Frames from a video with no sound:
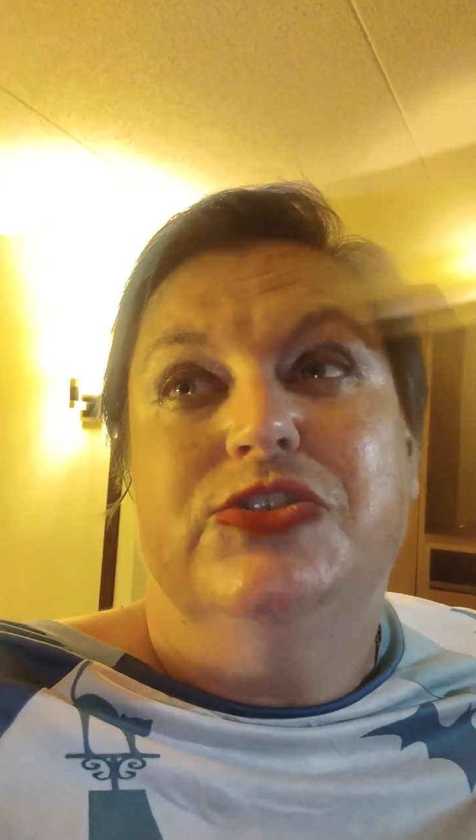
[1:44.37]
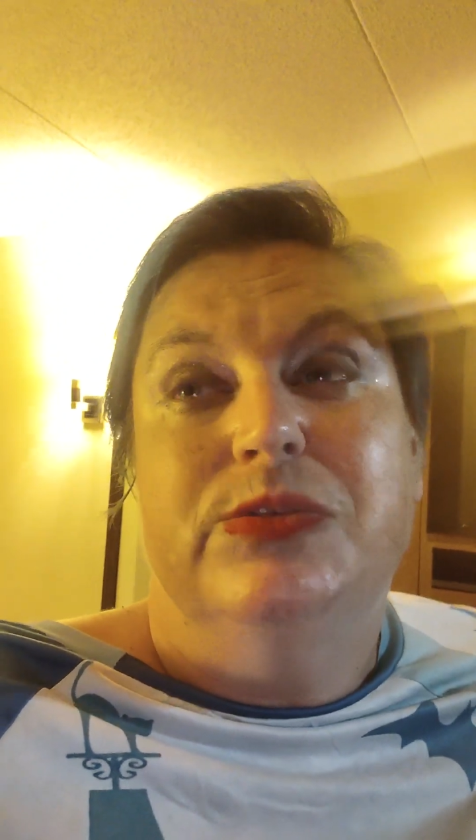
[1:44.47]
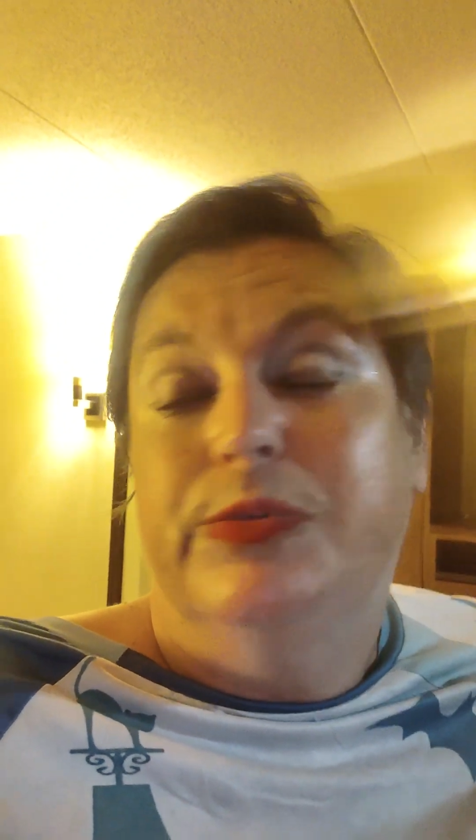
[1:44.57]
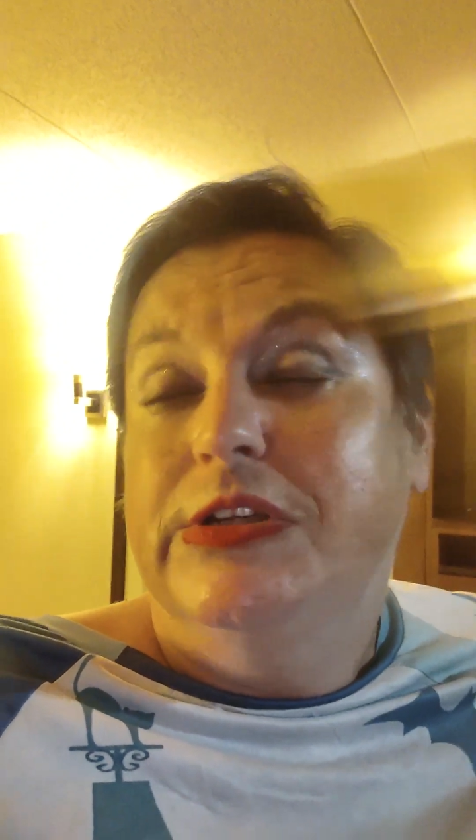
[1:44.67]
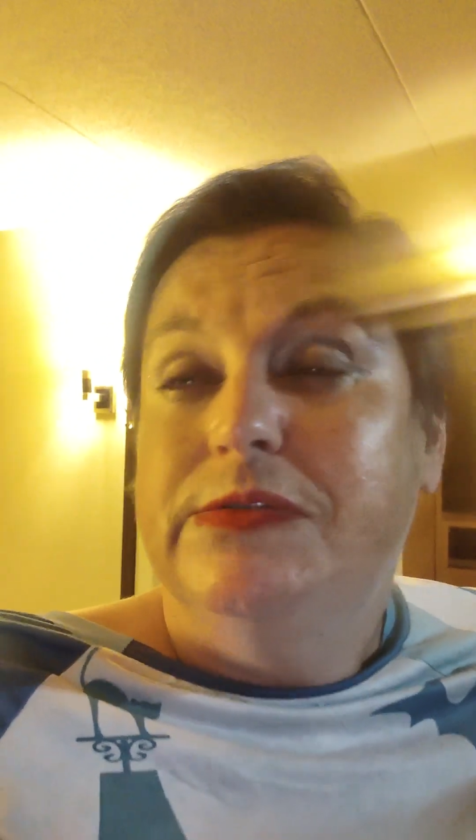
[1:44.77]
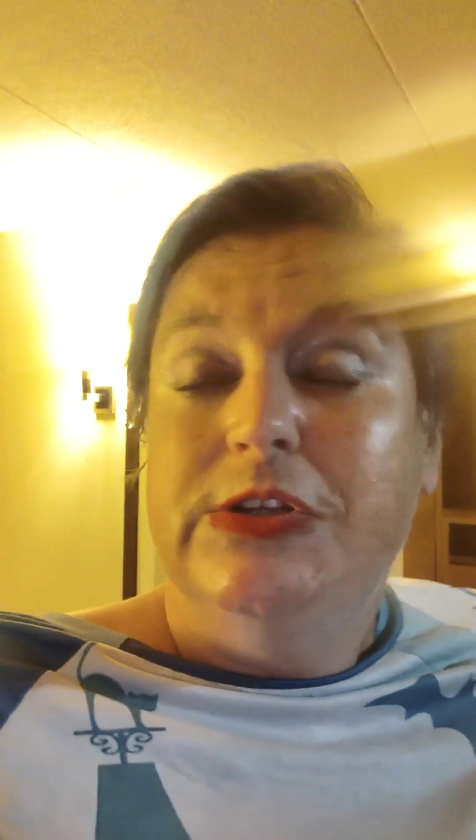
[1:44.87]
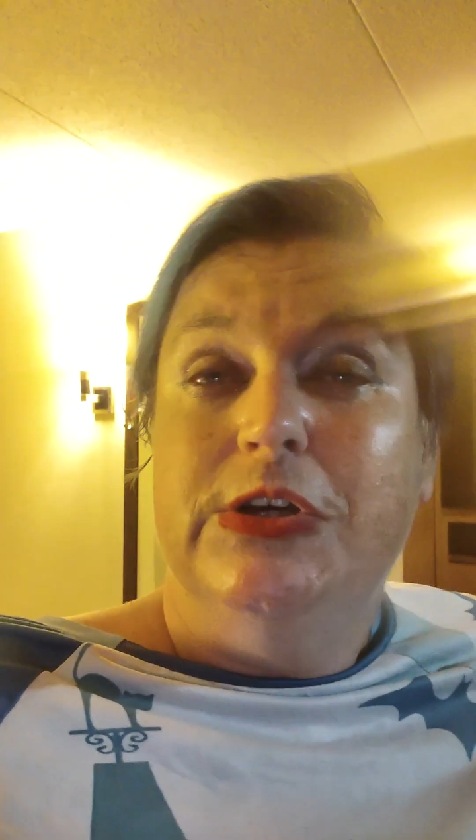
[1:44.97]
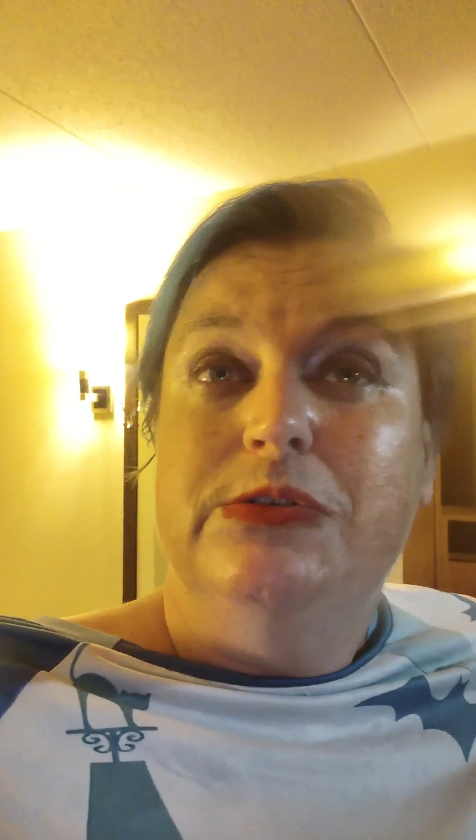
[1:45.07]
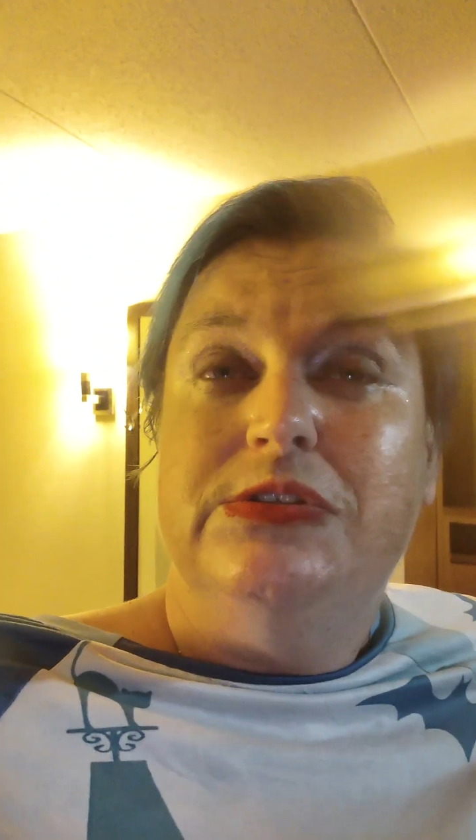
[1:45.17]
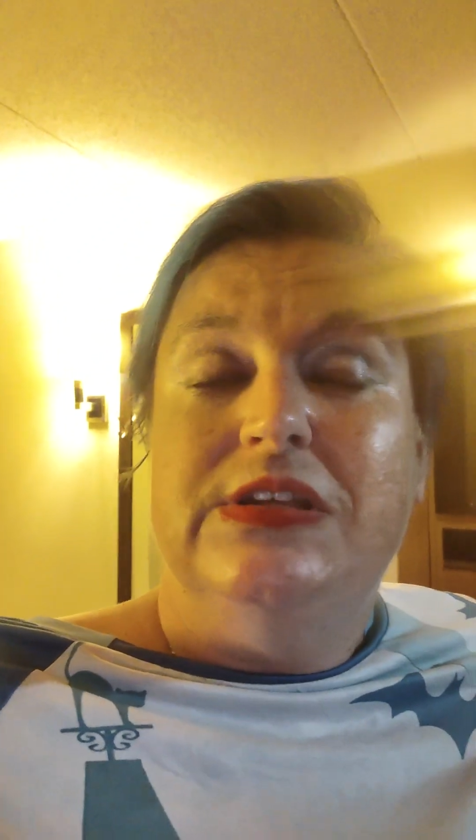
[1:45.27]
she believes in
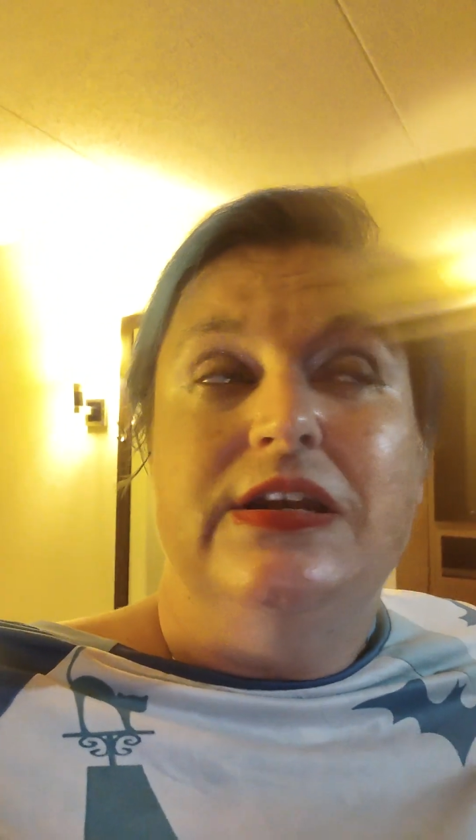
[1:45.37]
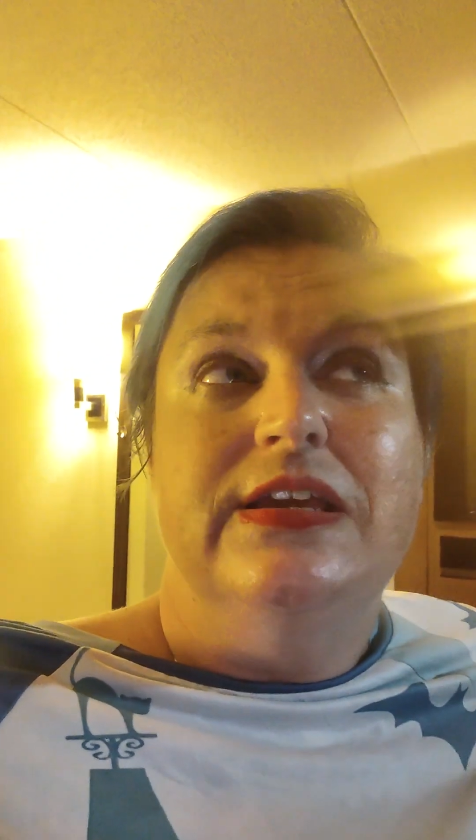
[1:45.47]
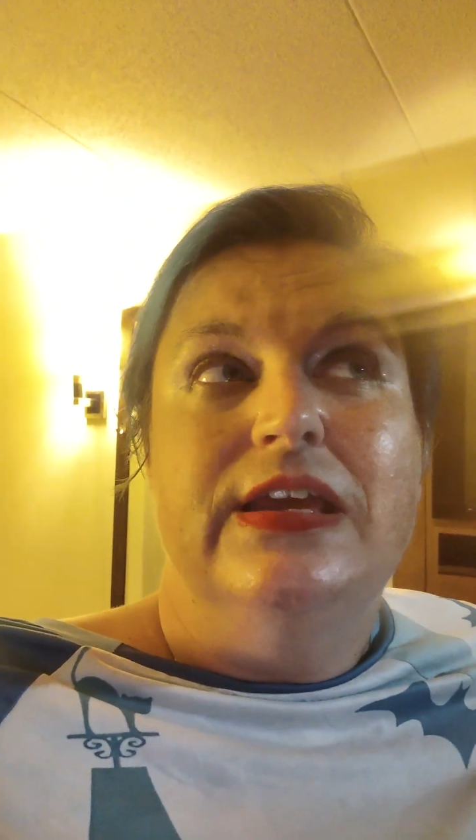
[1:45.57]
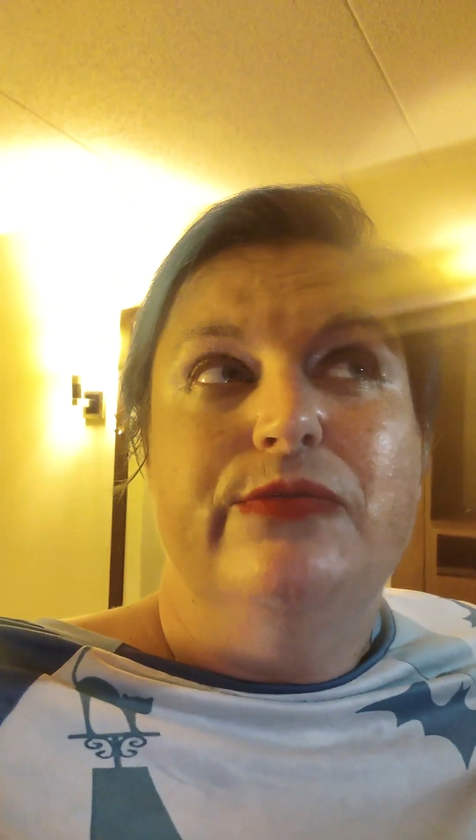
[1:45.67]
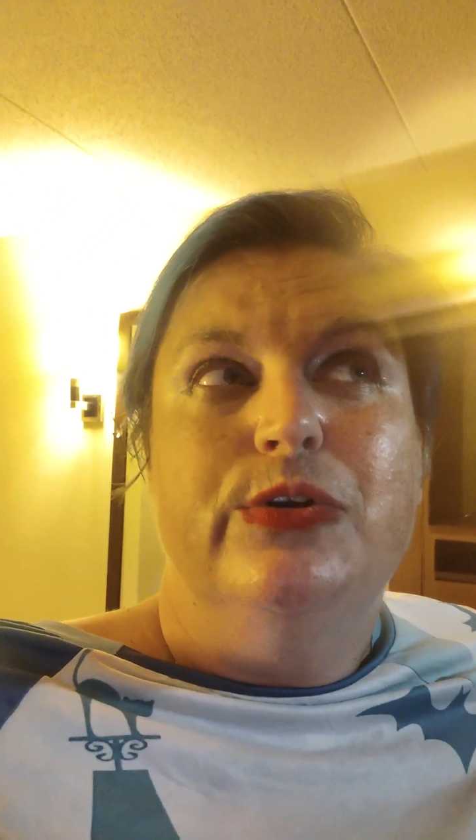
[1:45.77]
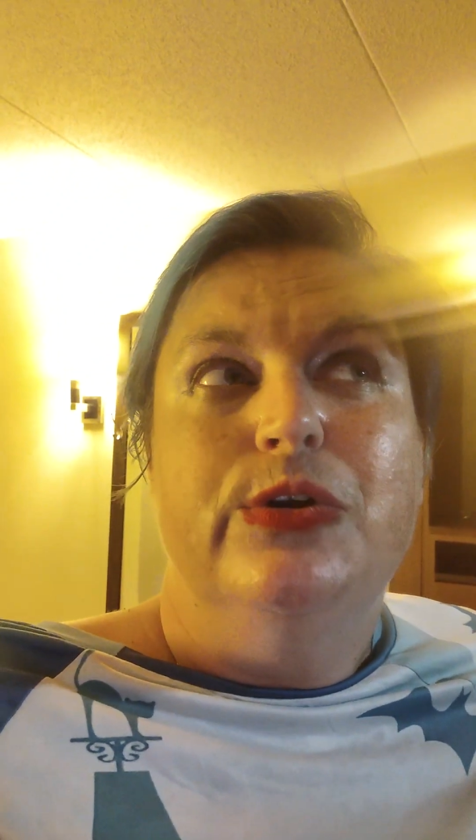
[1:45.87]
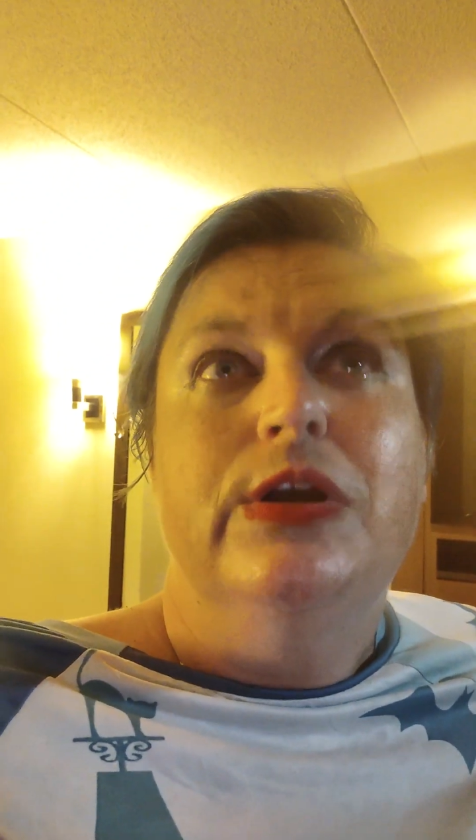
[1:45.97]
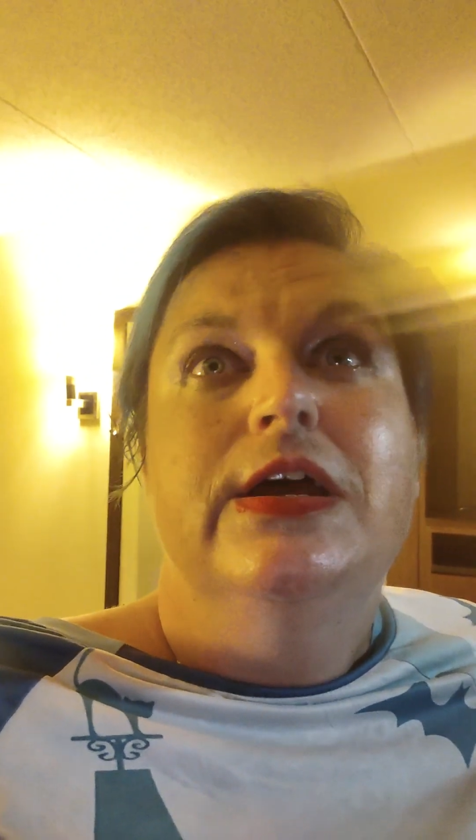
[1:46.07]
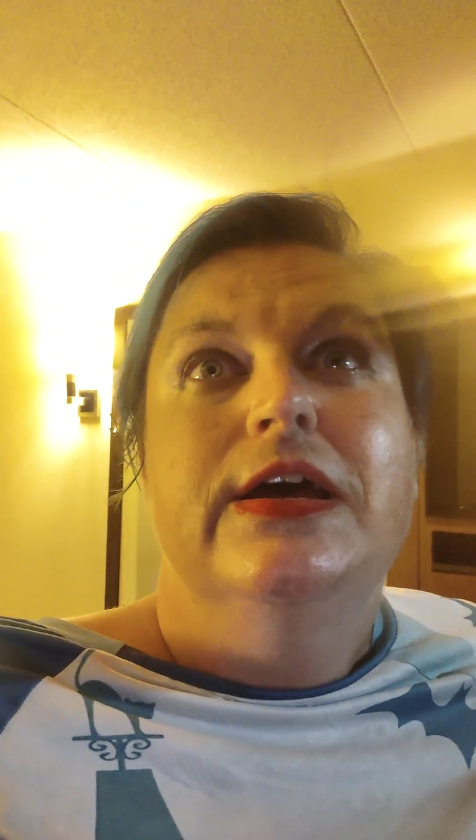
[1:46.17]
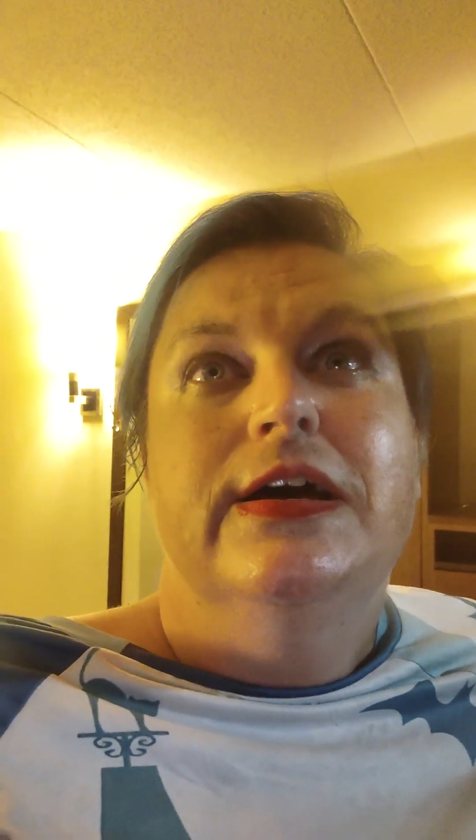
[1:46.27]
ghosts, and I gave her